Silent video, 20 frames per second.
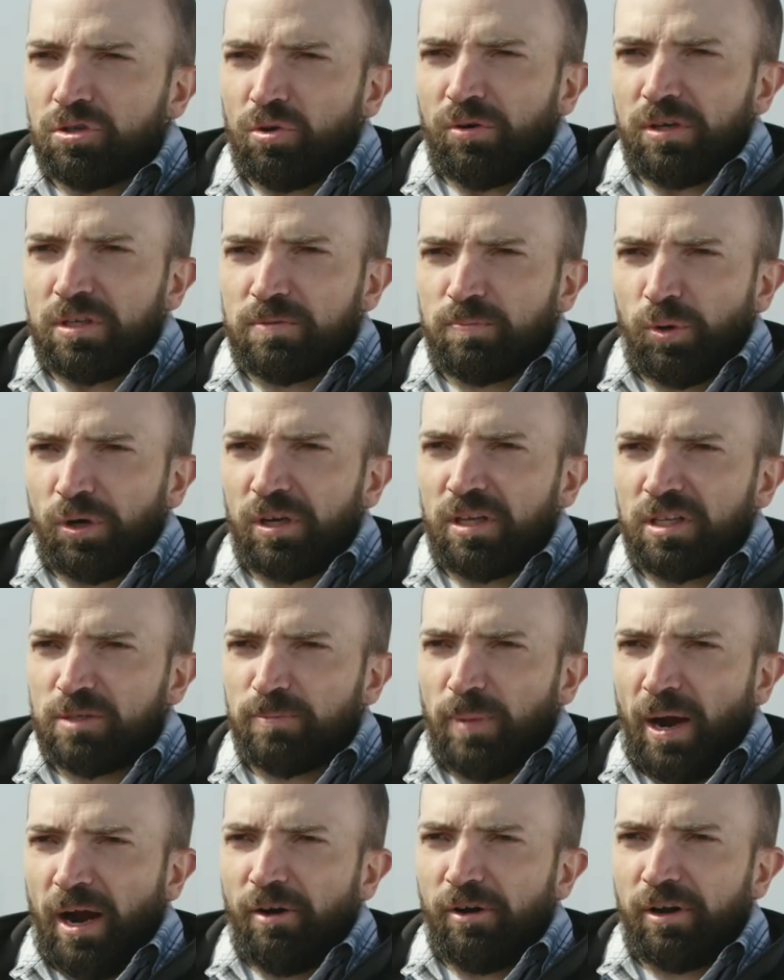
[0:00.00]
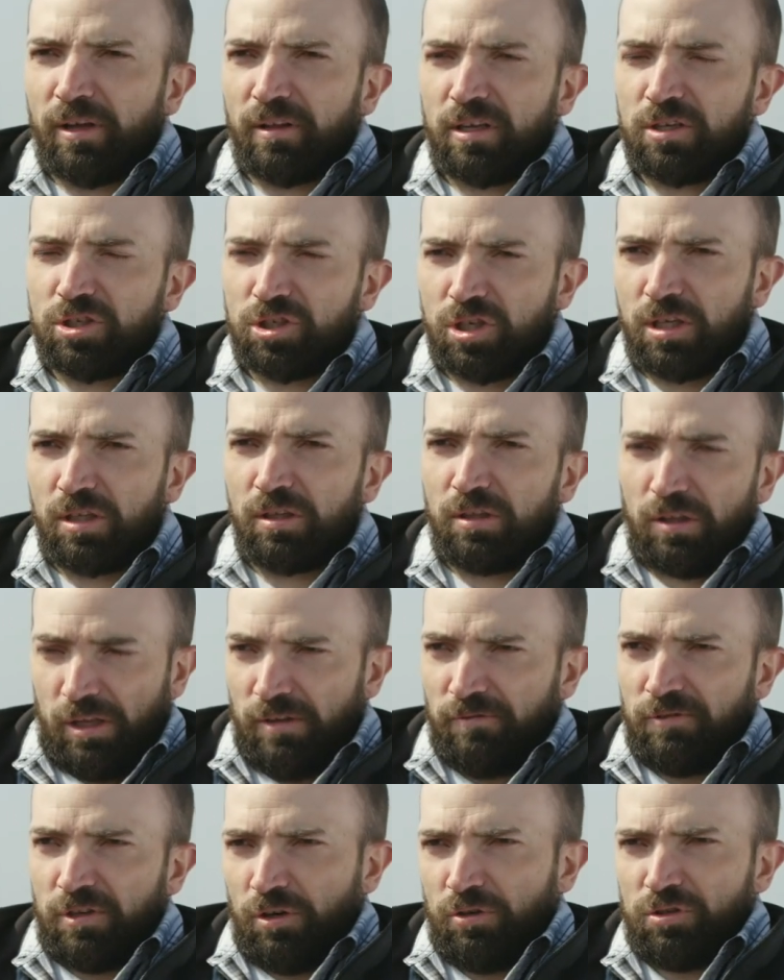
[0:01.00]
story is pretty inspiring that she
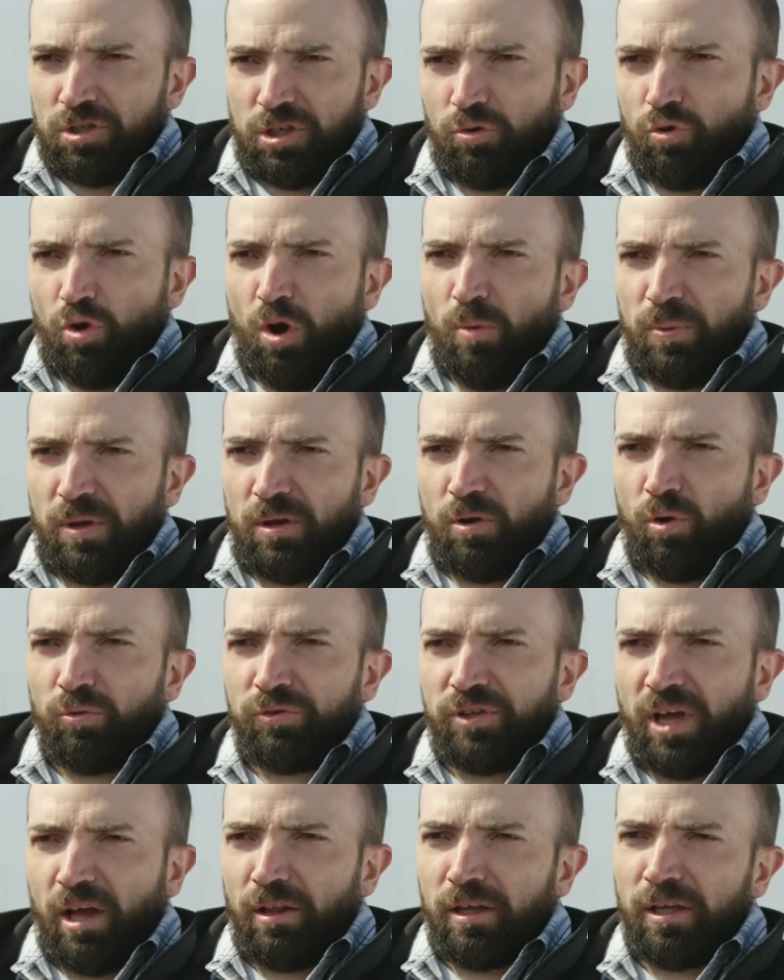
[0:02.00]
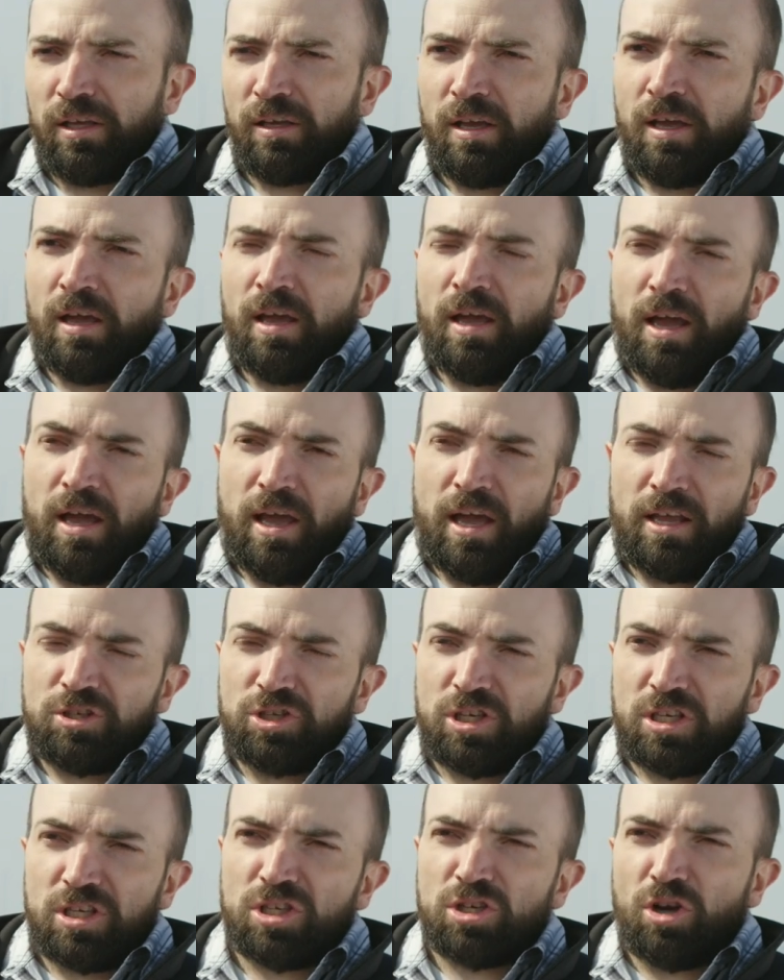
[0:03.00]
lived here, she grew up in Old Delhi, and
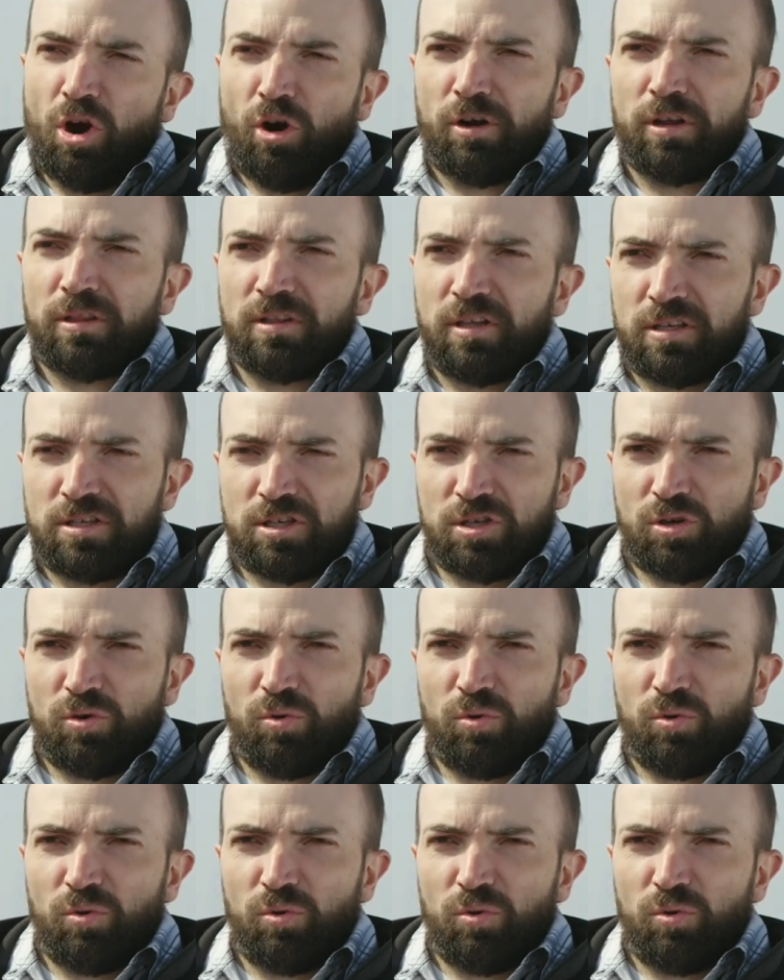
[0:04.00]
she started this